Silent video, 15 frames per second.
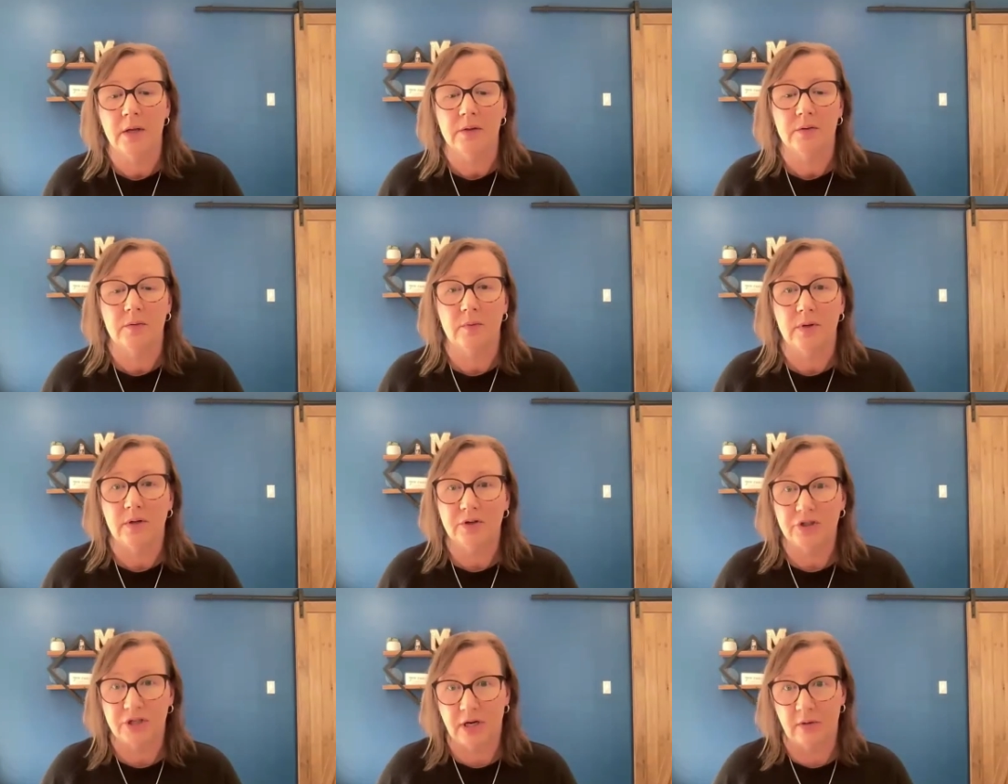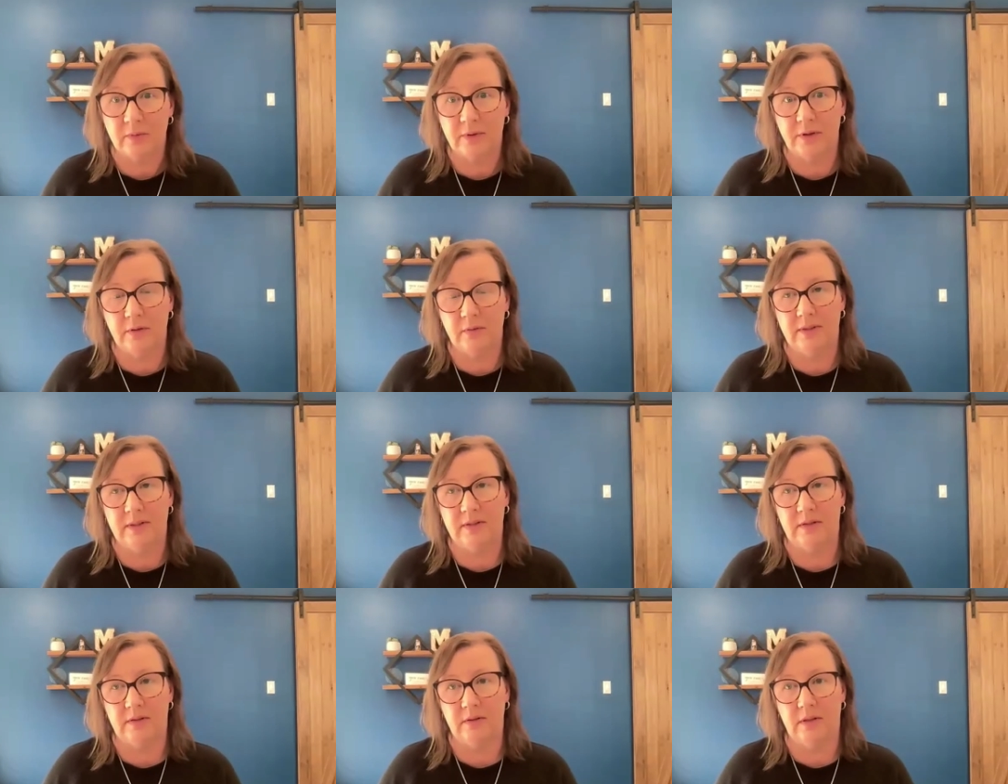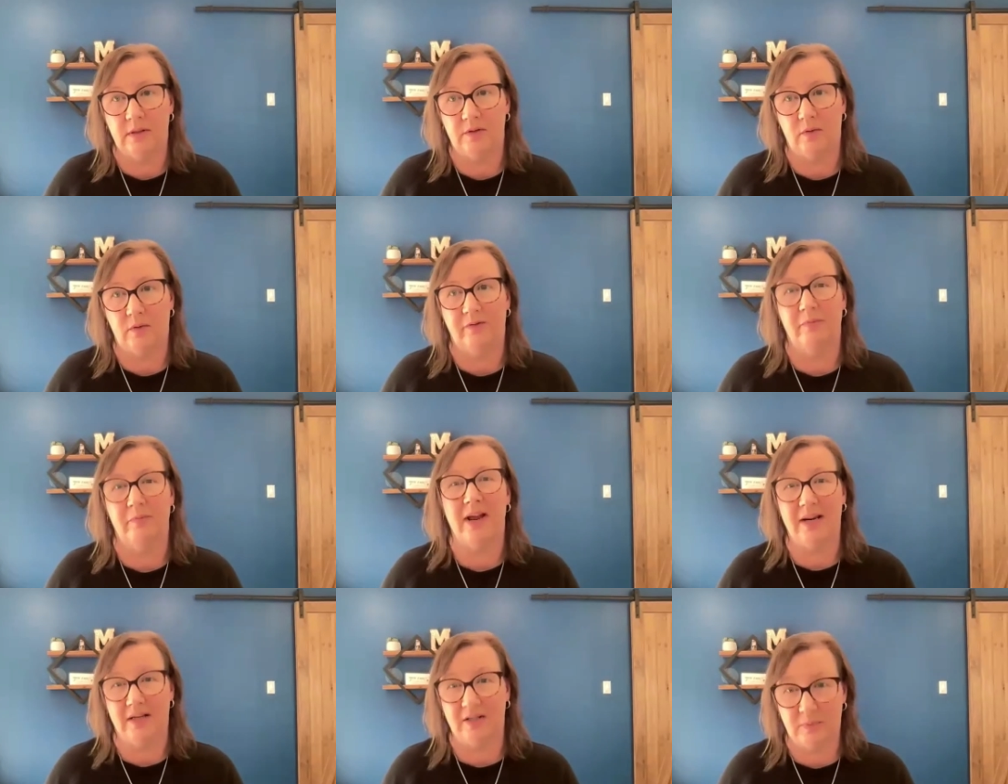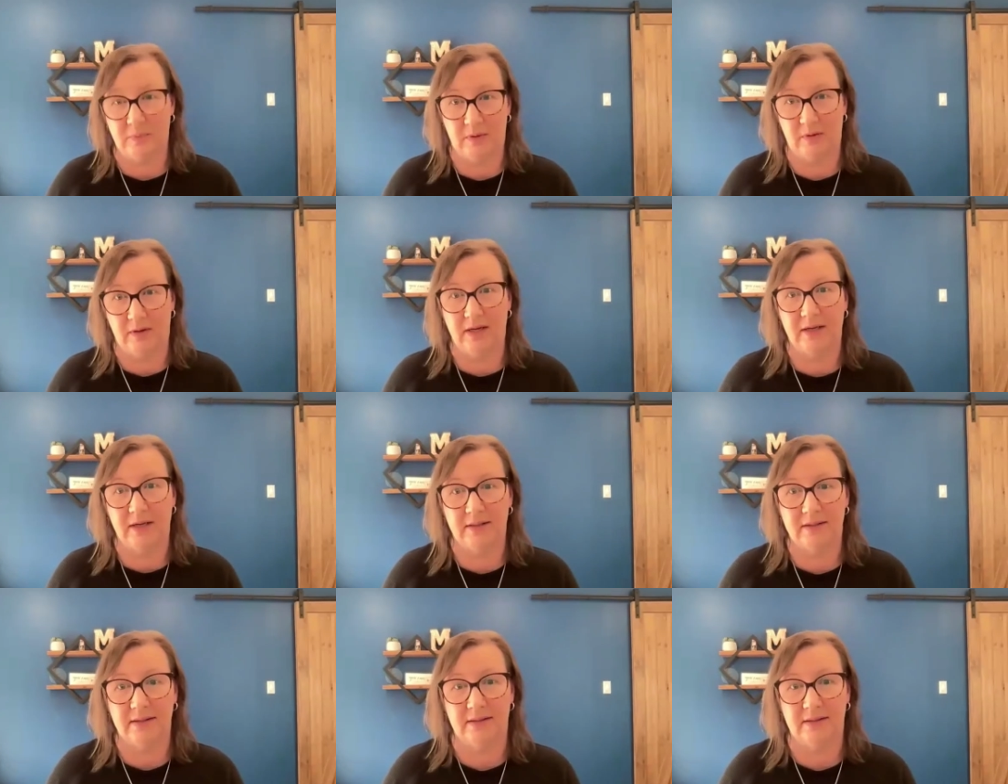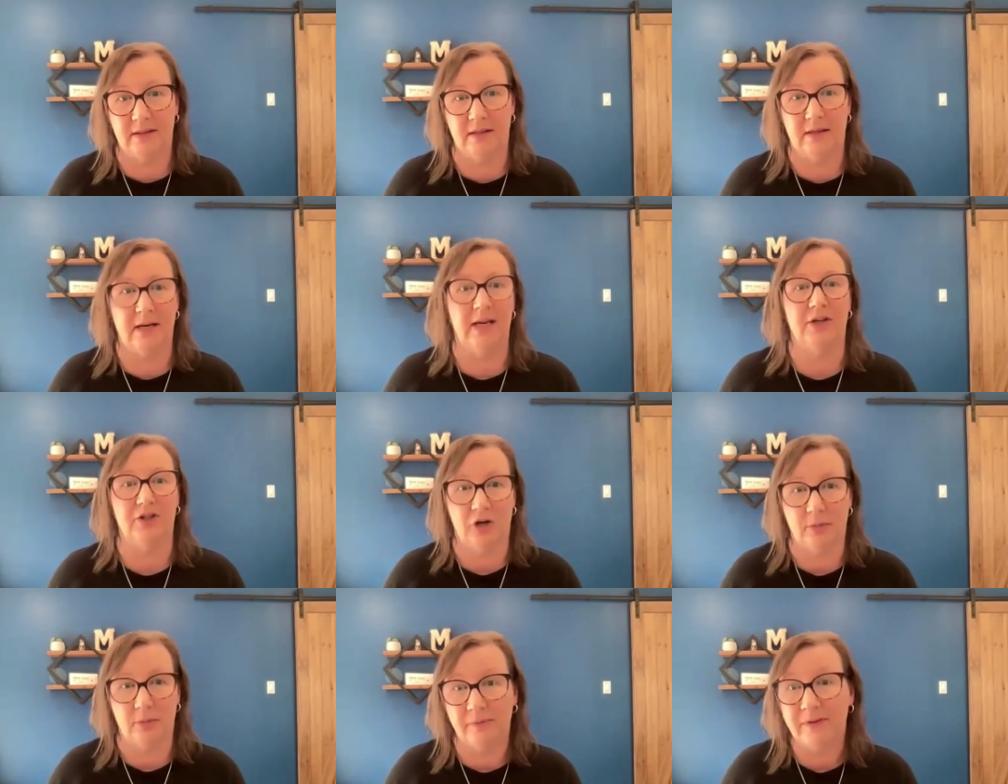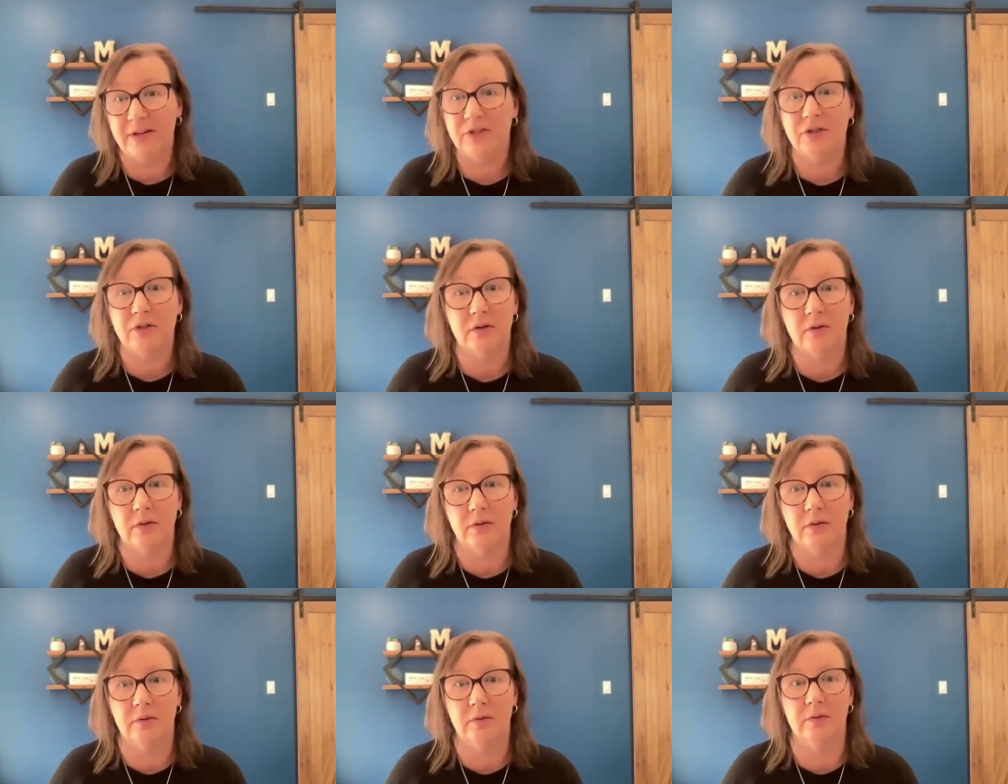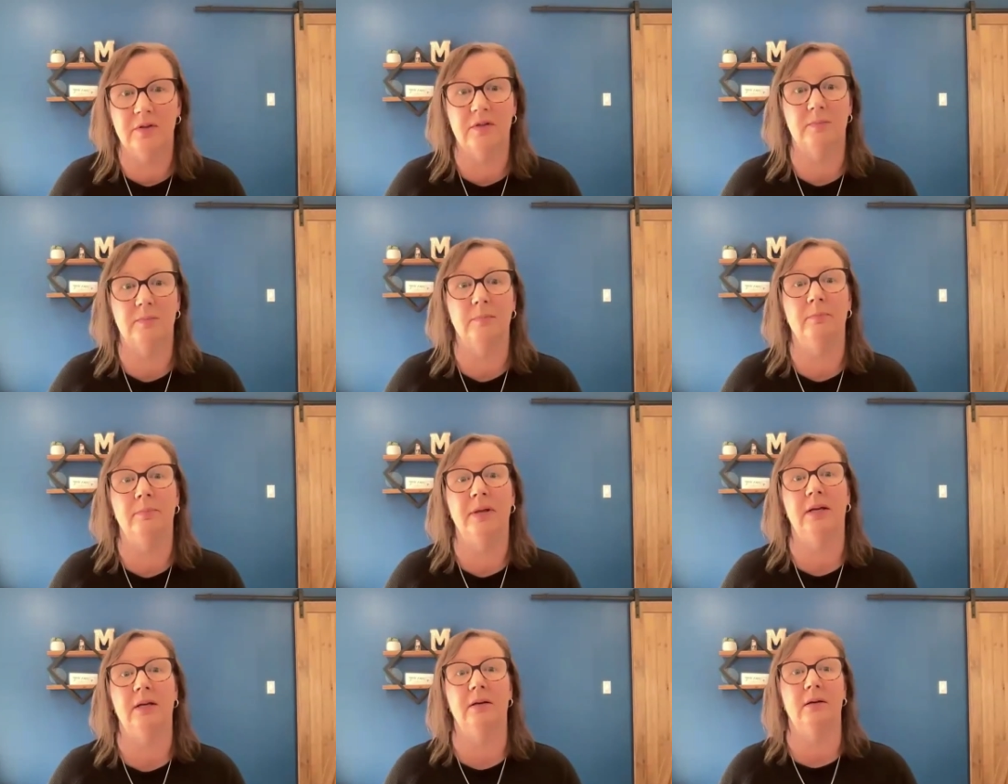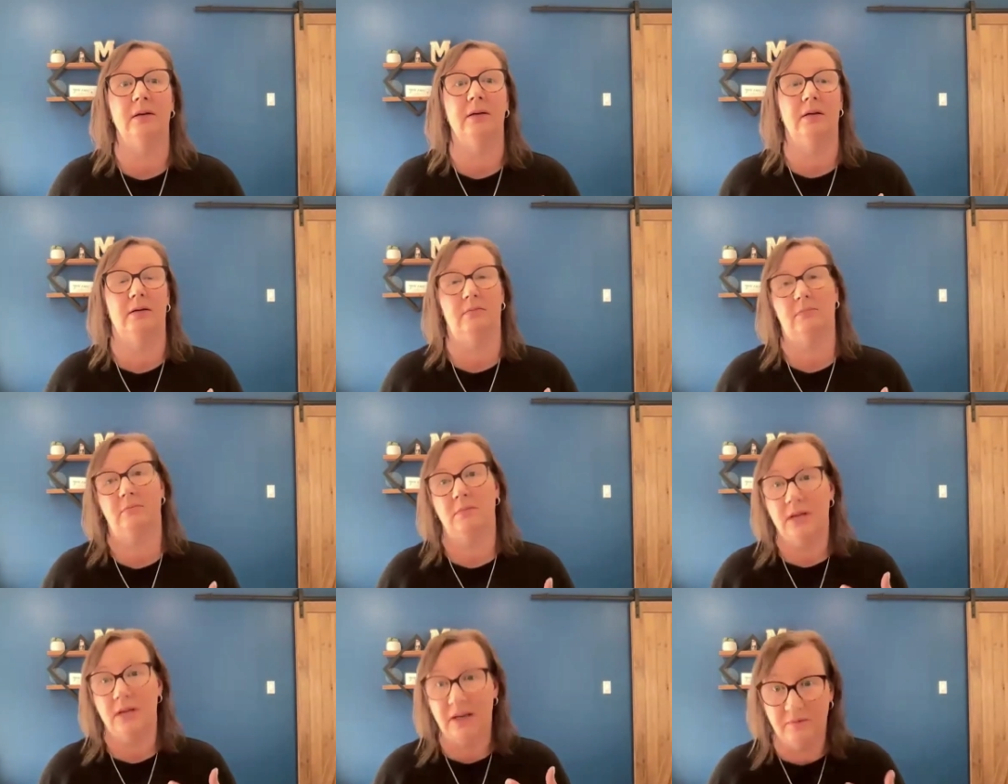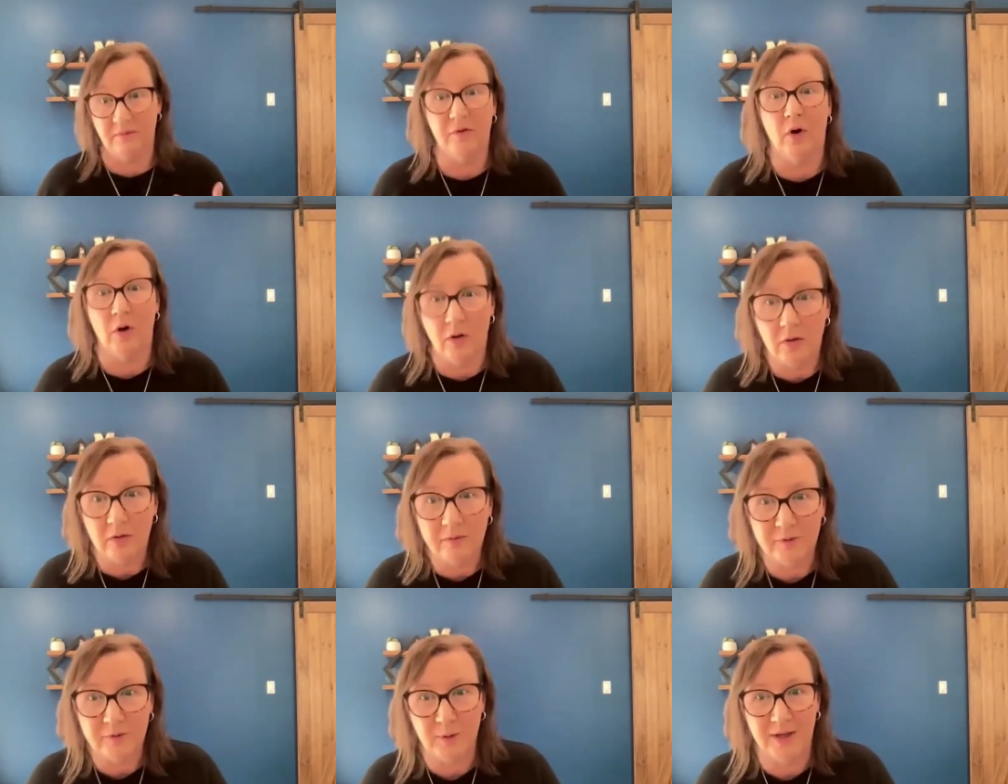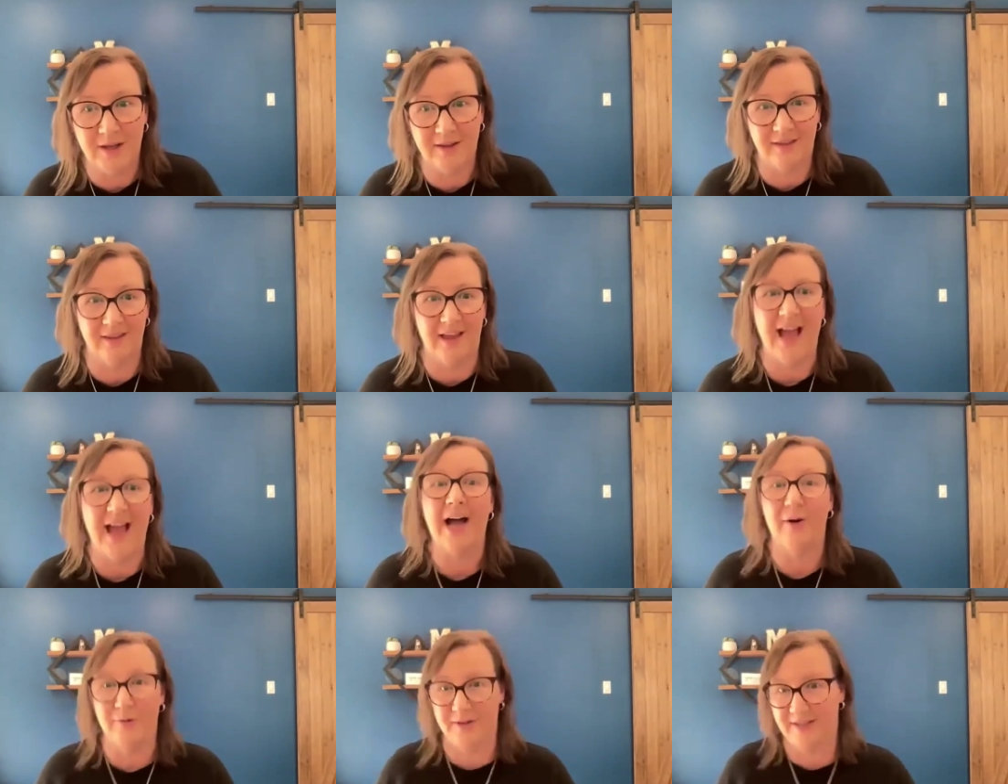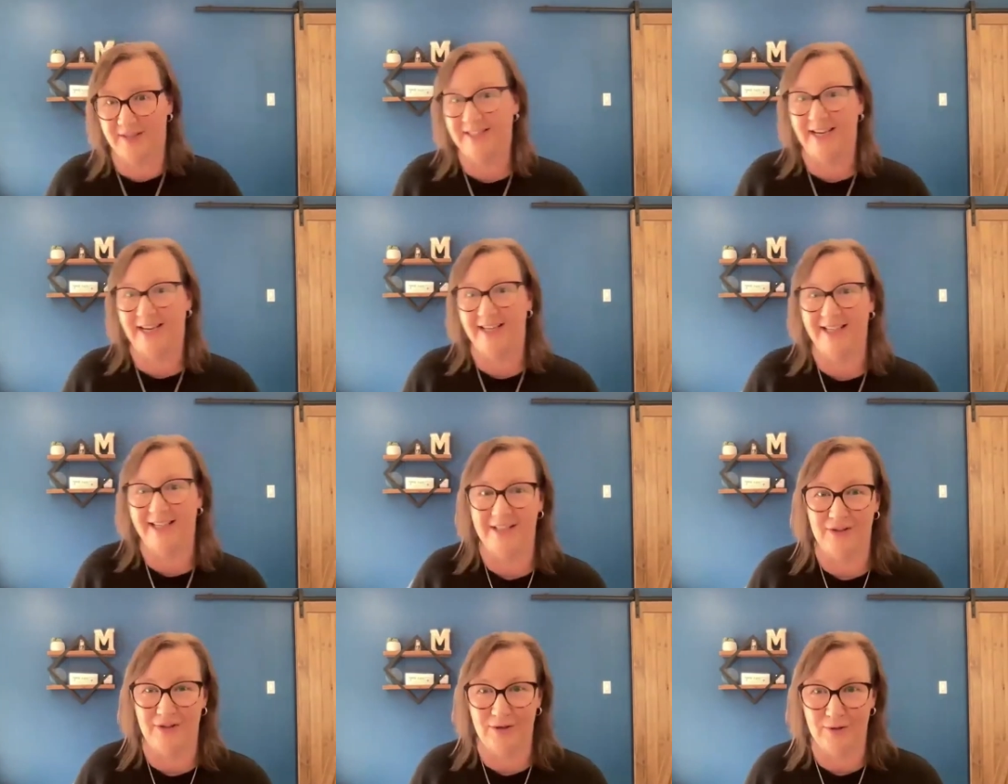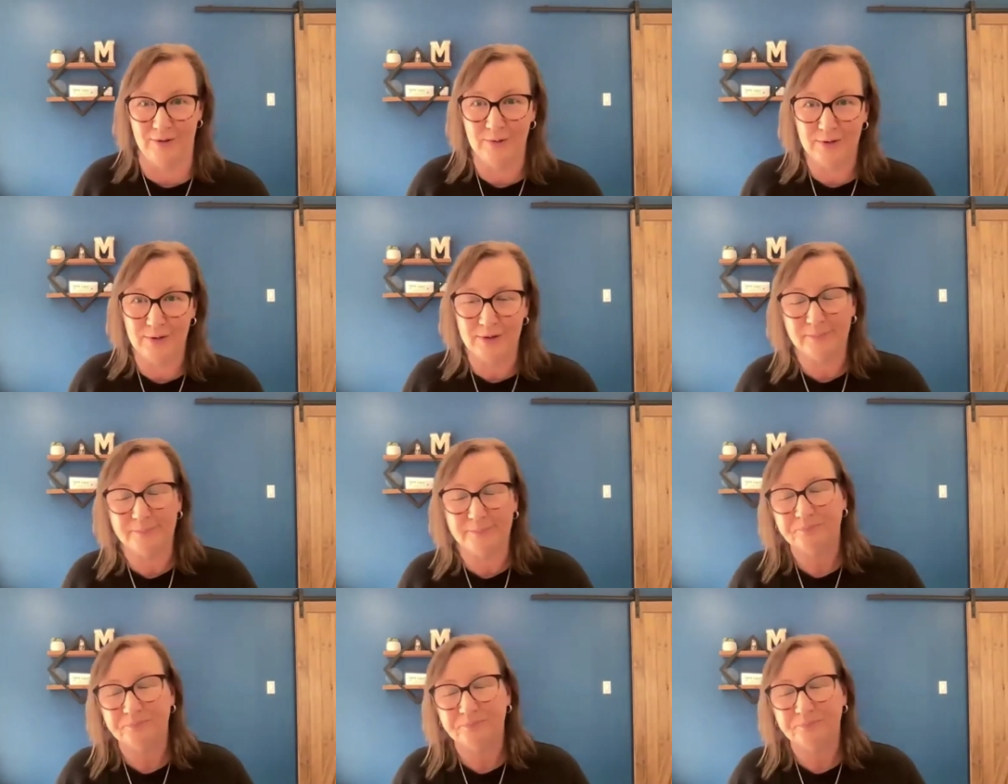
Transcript: So what I'll share with you is sort of my experience as an HR professional who's been involved with how this data is used